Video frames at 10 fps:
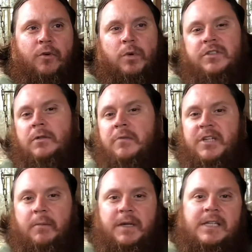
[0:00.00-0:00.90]
Well, sometimes it
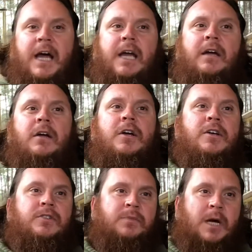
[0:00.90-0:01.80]
could be dank,
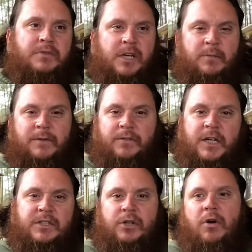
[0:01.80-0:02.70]
sometimes it could be
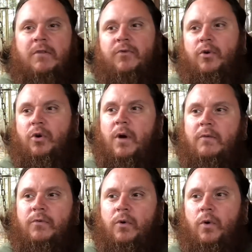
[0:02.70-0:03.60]
fleshy grapefruit or
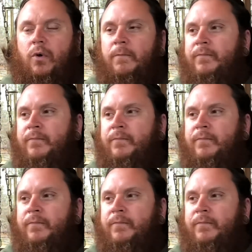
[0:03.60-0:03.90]
grapefruit oil.